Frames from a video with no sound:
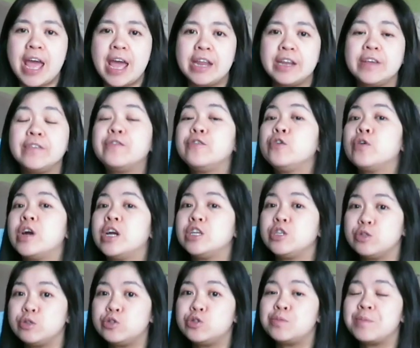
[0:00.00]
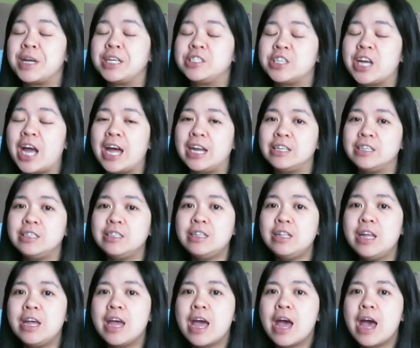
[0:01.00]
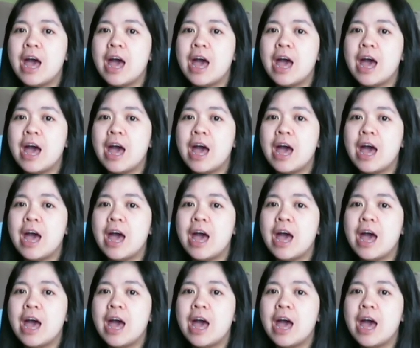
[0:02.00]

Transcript: And if you are new to my channel,